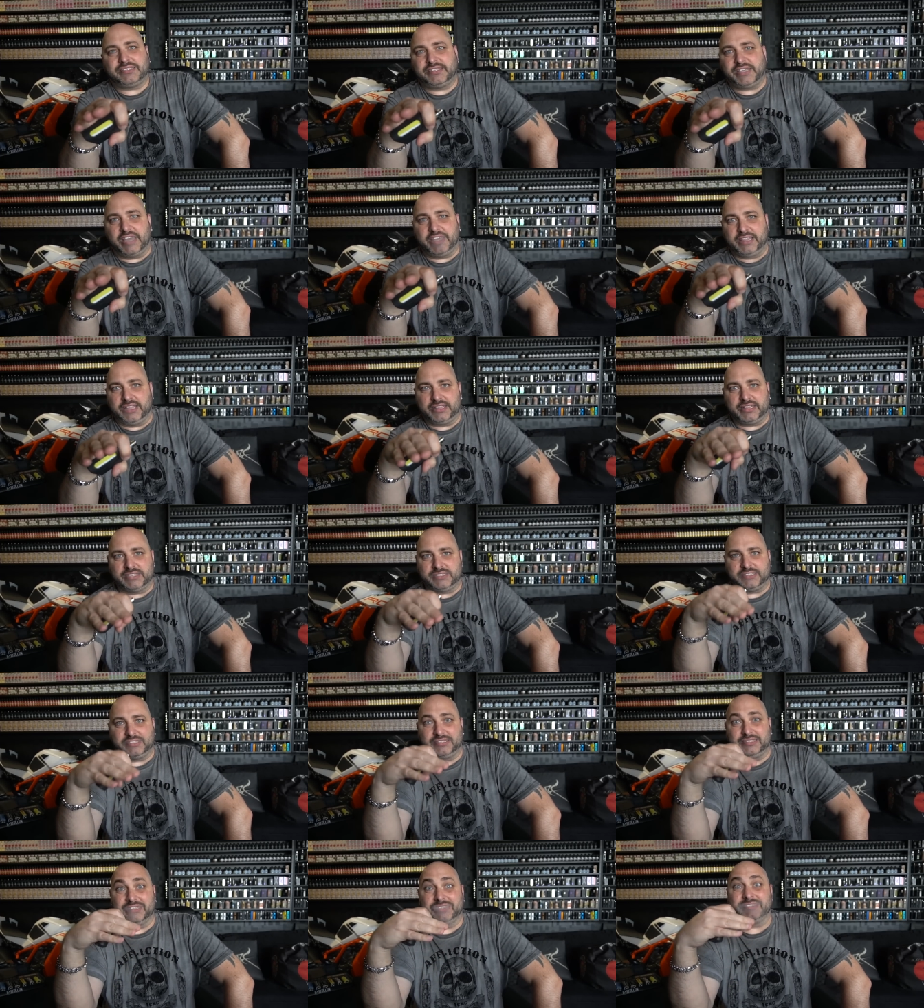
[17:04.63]
say that this
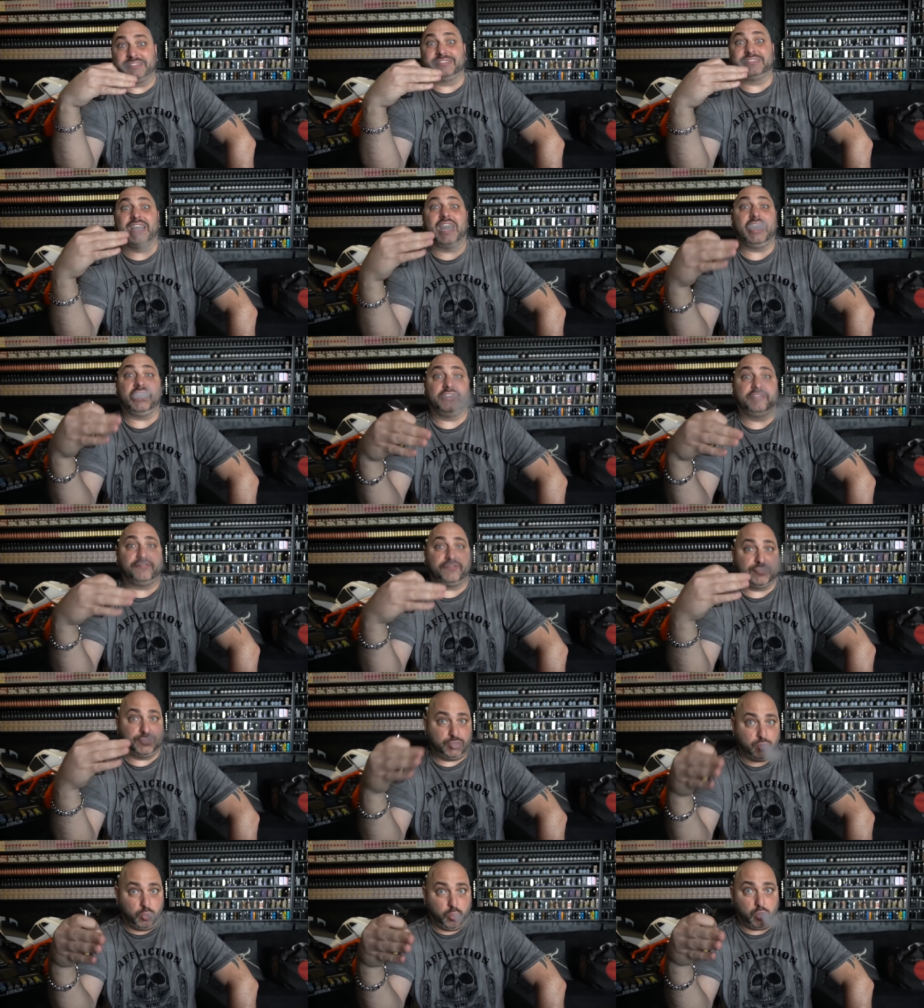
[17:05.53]
is designed for
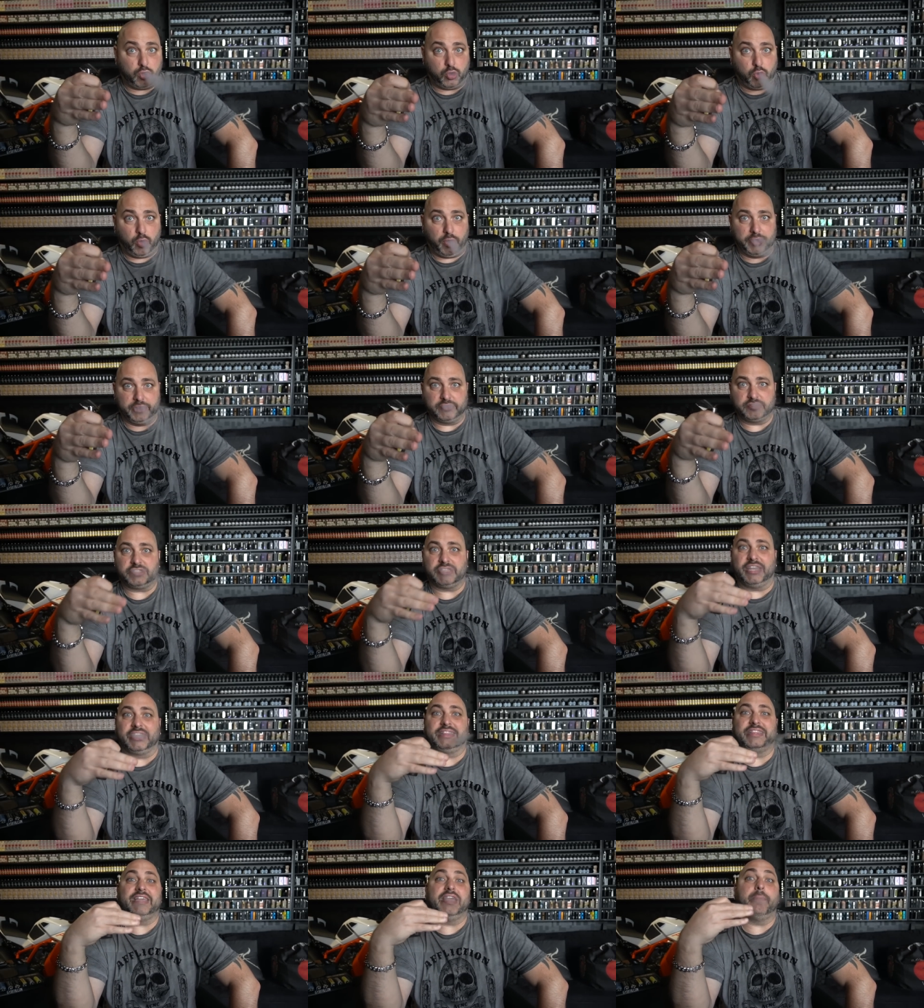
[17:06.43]
dual coils.
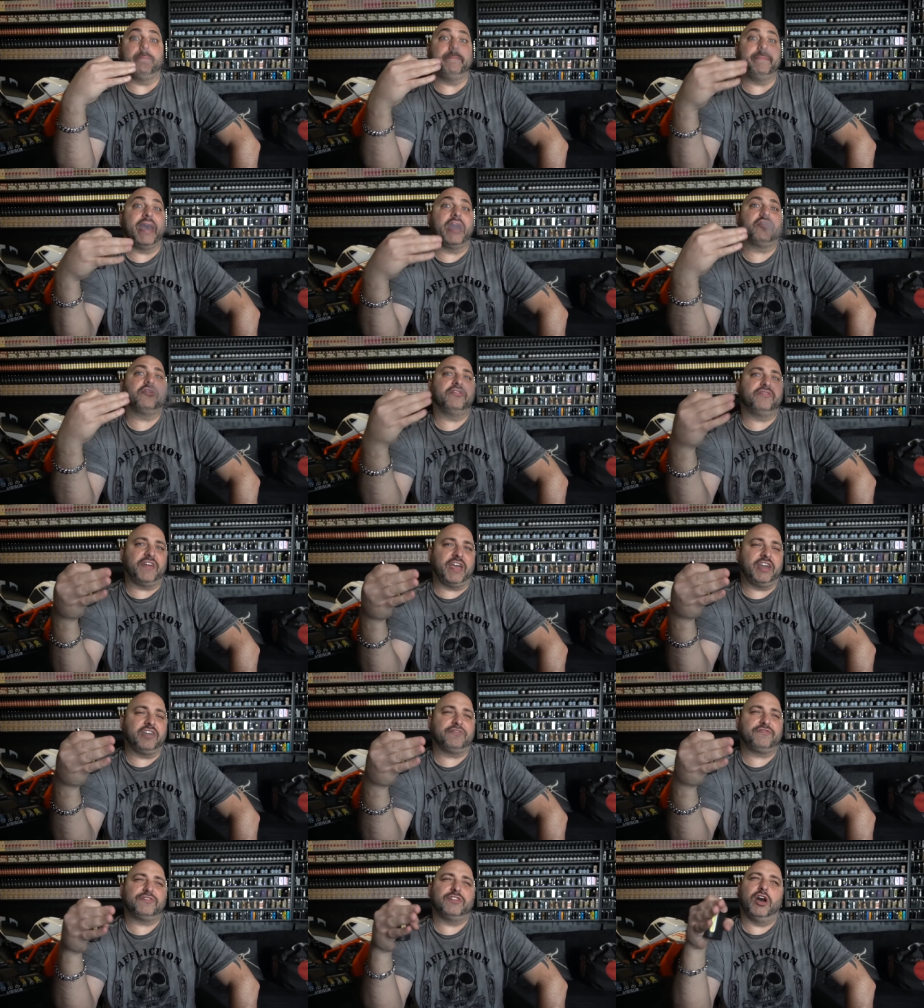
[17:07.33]
Like the amount of
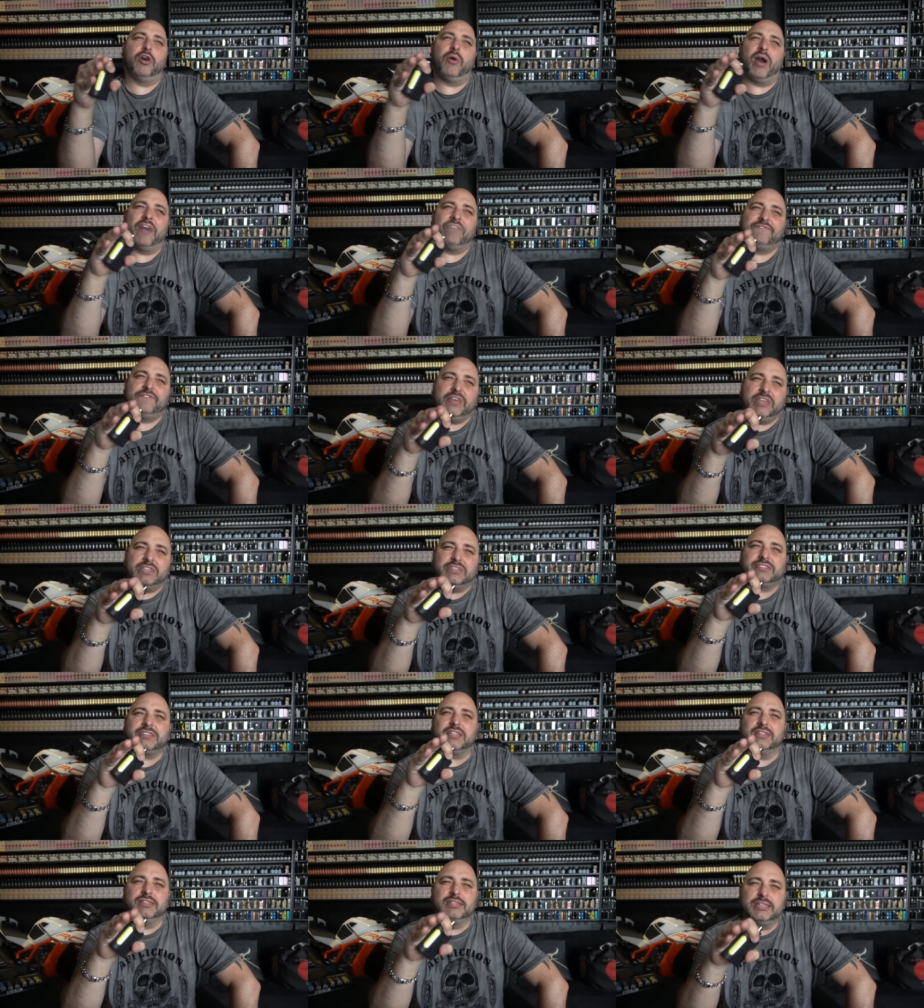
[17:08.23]
airflow, I feel
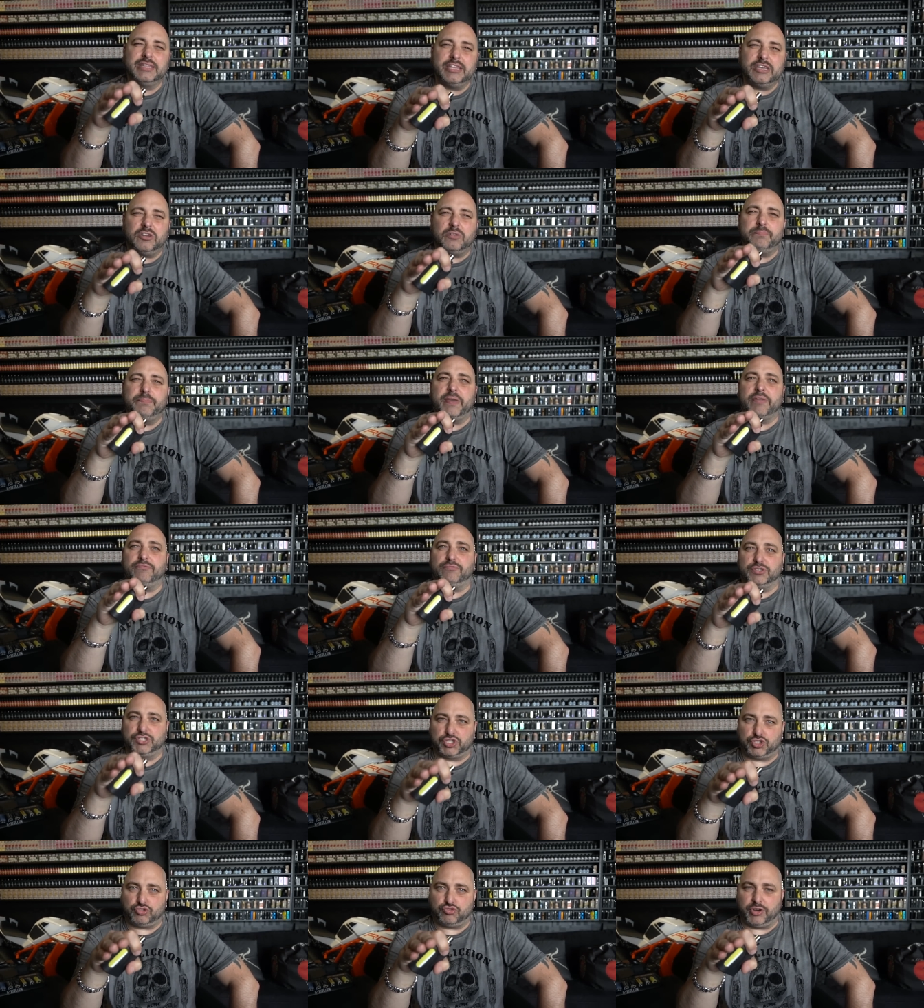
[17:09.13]
it's a little bit
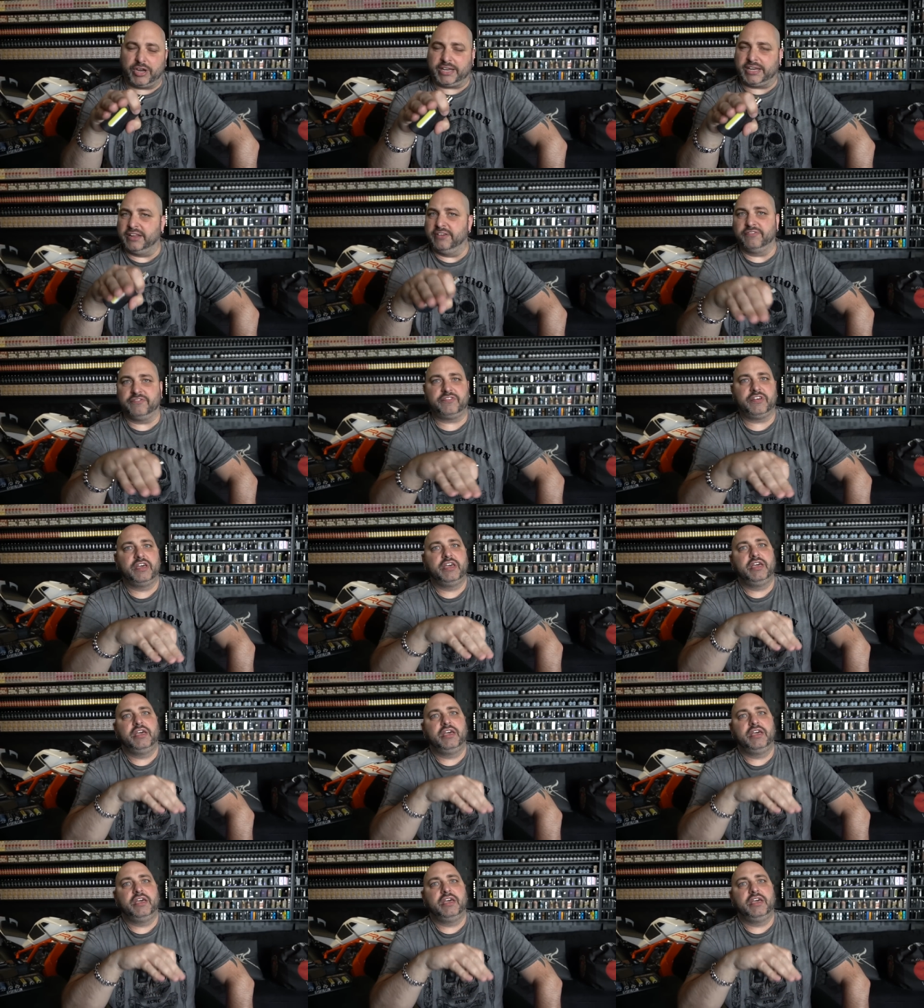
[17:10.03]
restrictive.